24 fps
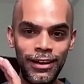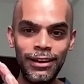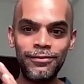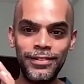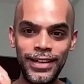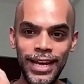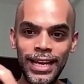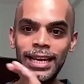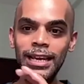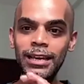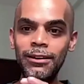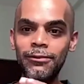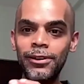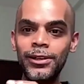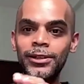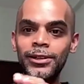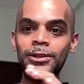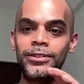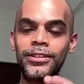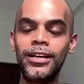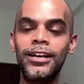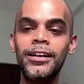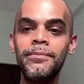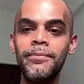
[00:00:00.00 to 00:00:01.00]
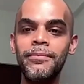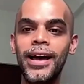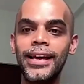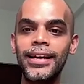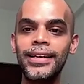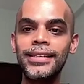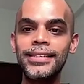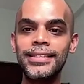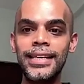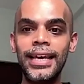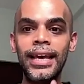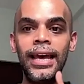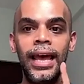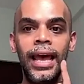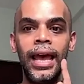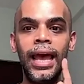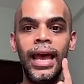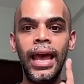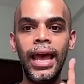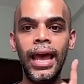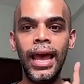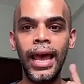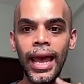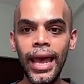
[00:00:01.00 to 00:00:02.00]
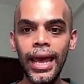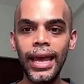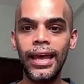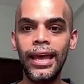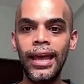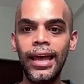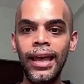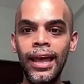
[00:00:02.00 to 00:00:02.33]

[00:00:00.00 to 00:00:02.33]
Delhi were to turn back and say, hey,